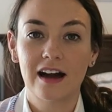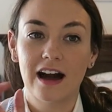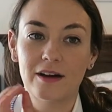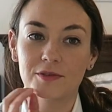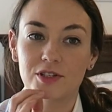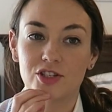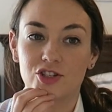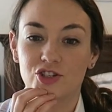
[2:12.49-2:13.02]
I
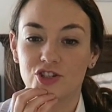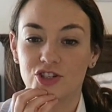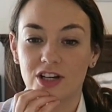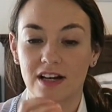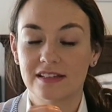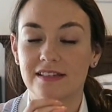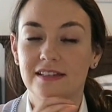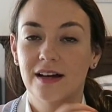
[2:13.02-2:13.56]
was
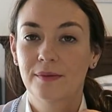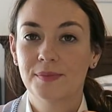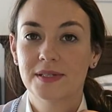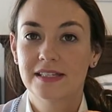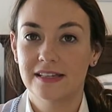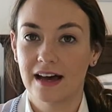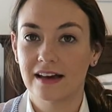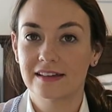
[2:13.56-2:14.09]
just
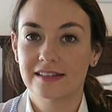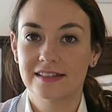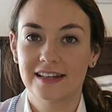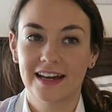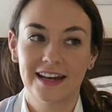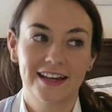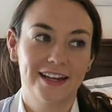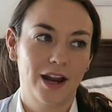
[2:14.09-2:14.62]
obsessed,
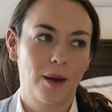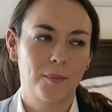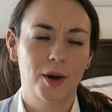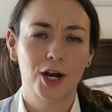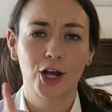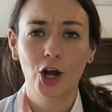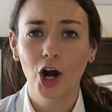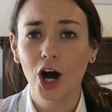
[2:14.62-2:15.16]
and I bought
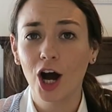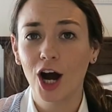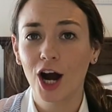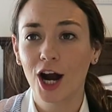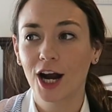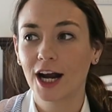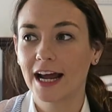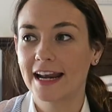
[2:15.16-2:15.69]
a
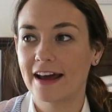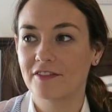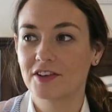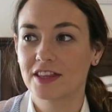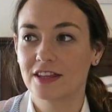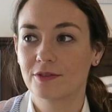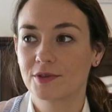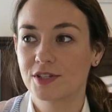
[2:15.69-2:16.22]
car and
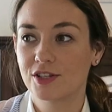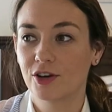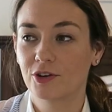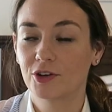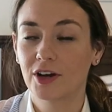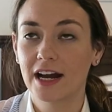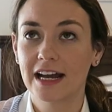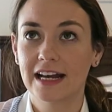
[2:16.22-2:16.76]
everything was so
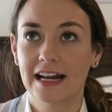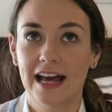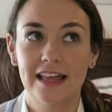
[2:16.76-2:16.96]
great,